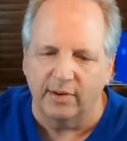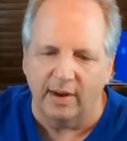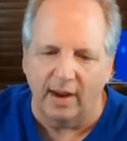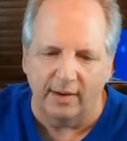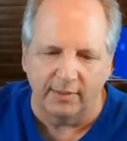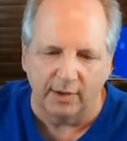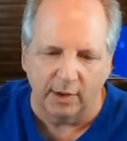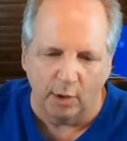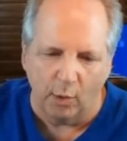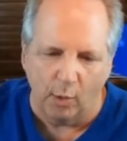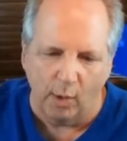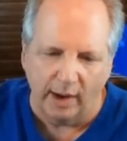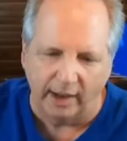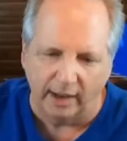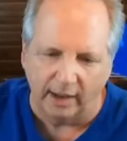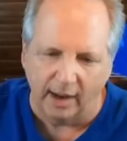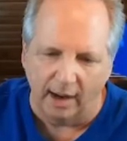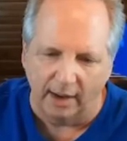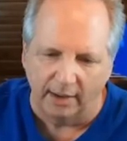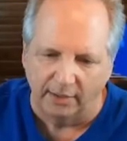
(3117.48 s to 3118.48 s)
haven't quite
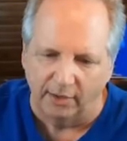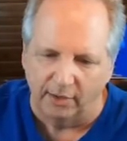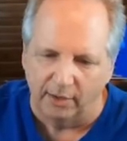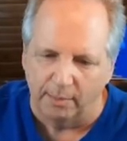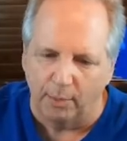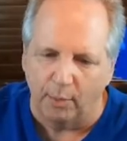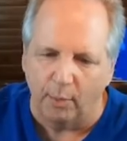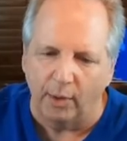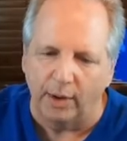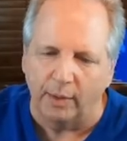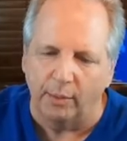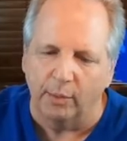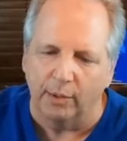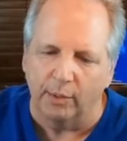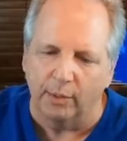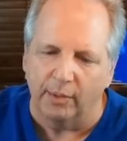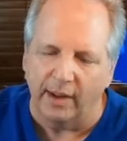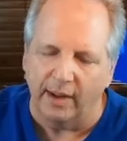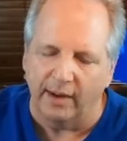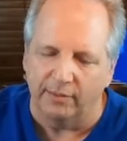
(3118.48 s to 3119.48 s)
gotten to the point
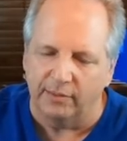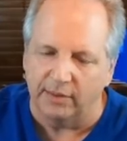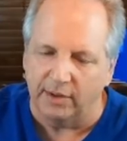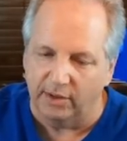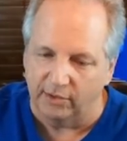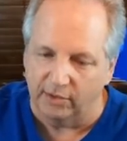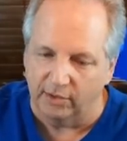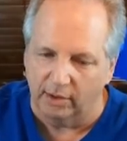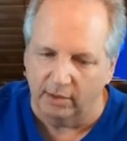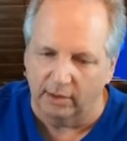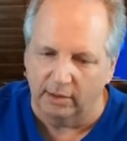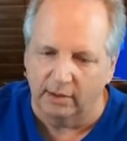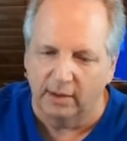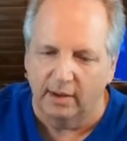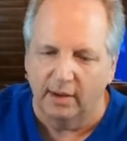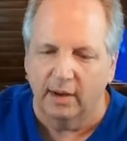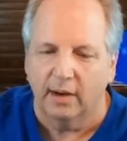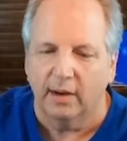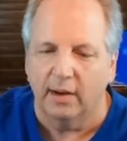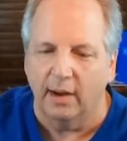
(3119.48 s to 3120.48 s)
where they have digital
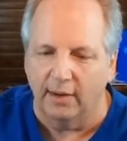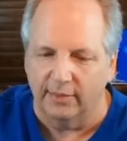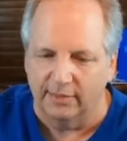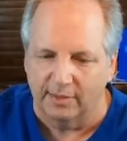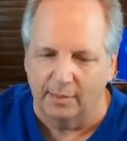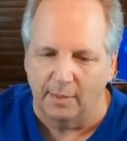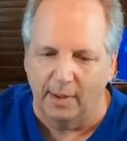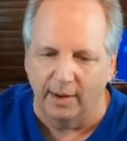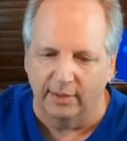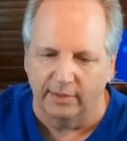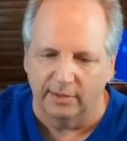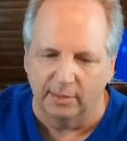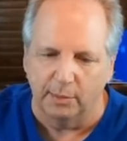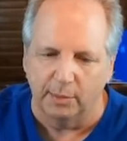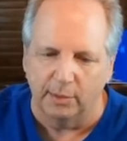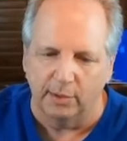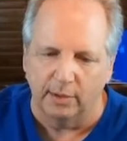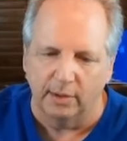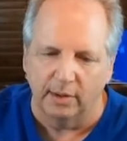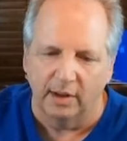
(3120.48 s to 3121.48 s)

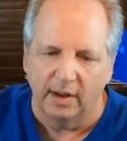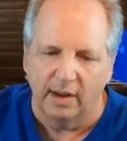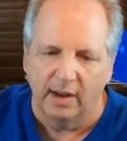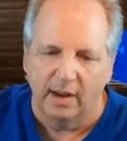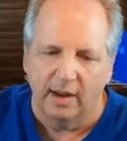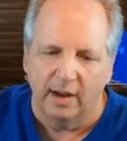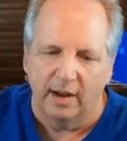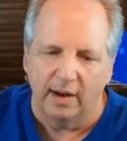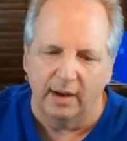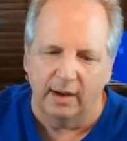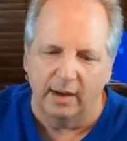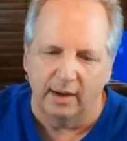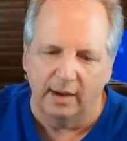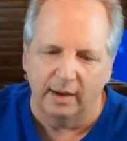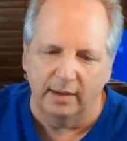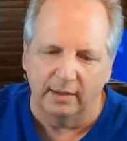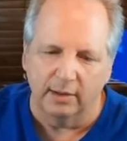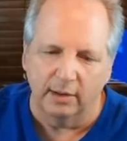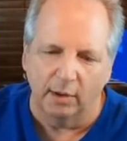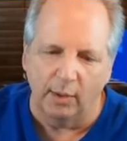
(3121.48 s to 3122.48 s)
customizable
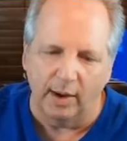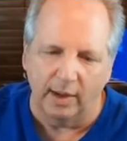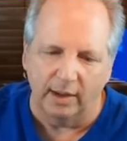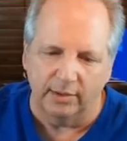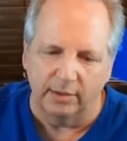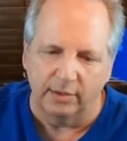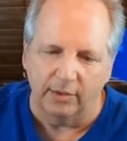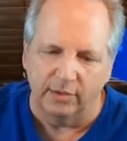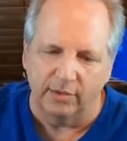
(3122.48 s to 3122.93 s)
low altitude